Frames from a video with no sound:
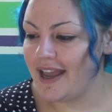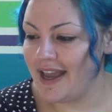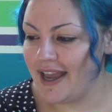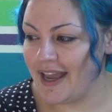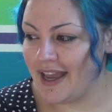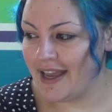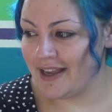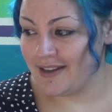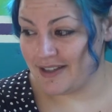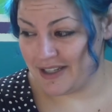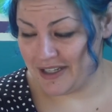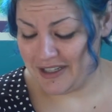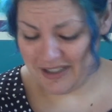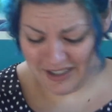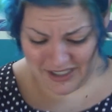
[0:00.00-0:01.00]

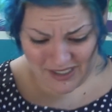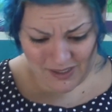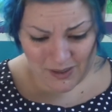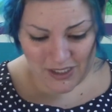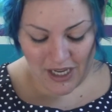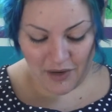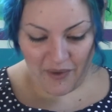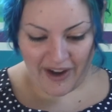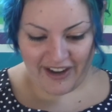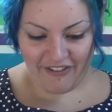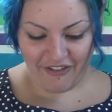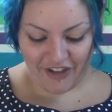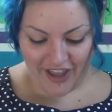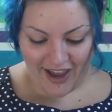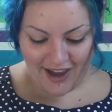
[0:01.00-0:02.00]
And so I was all ready
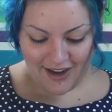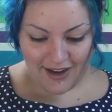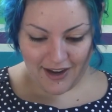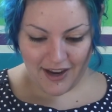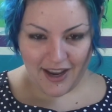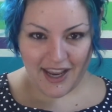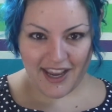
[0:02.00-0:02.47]
for that,